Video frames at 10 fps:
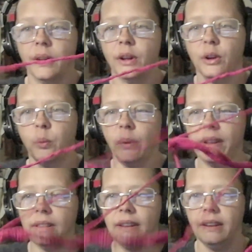
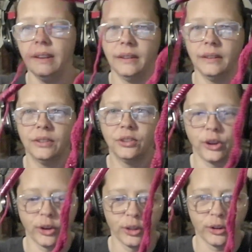unwieldy
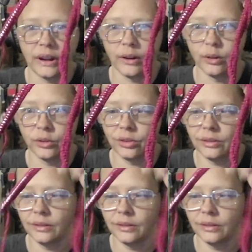circular needles.